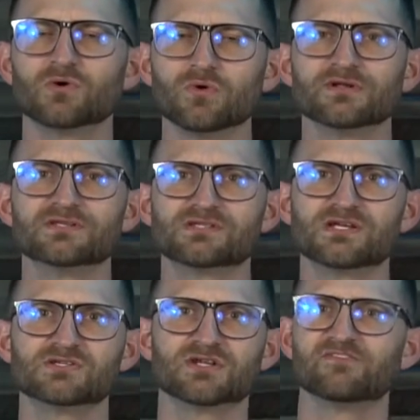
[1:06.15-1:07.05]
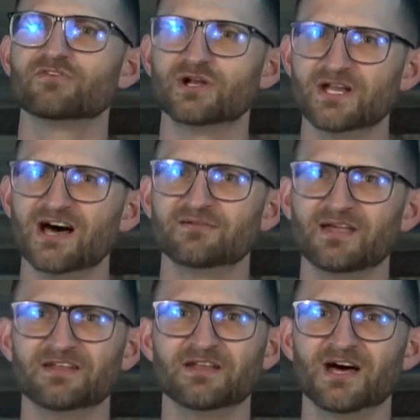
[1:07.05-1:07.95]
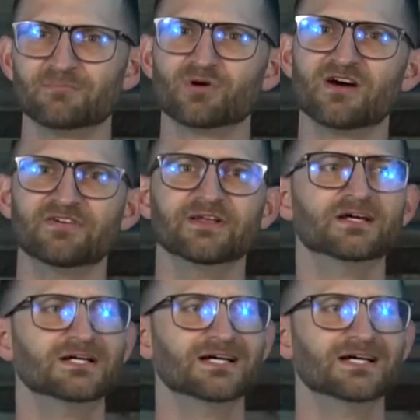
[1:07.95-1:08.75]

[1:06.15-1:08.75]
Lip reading: organization in a nonprofit,